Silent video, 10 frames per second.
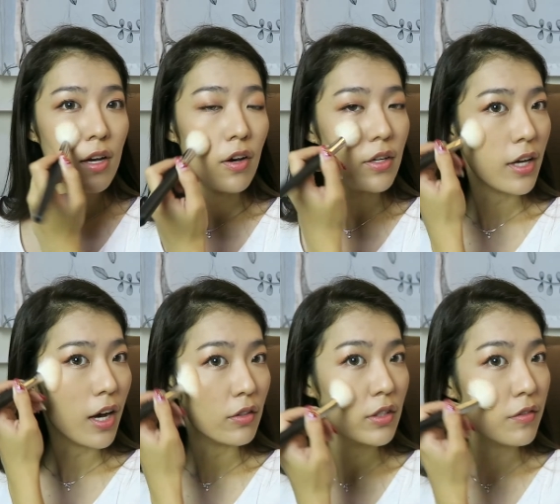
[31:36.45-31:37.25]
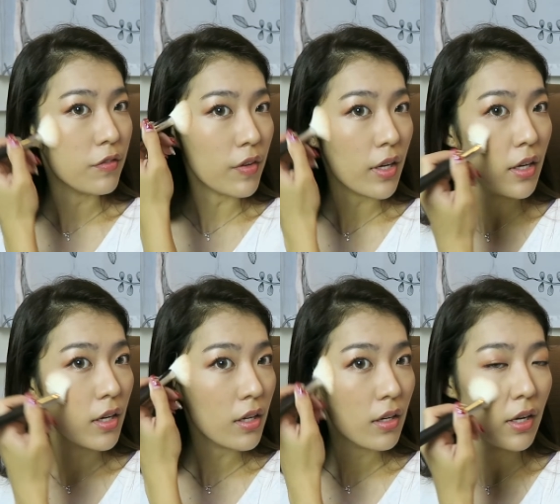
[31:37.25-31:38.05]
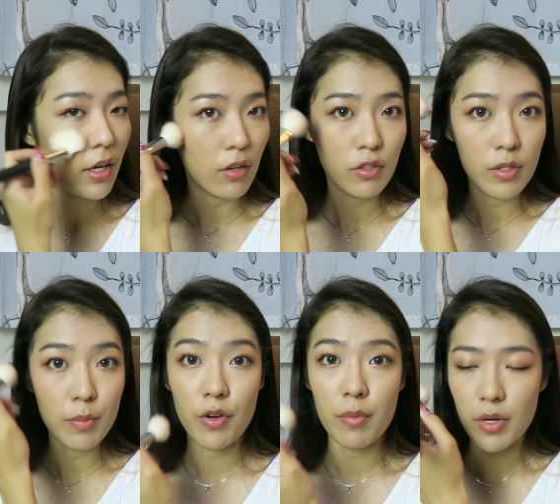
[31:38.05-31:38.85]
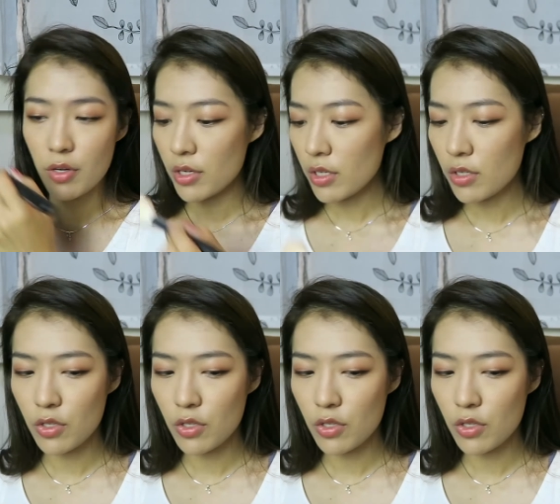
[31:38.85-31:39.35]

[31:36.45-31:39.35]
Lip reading: on the outer V, or like outer perimeter,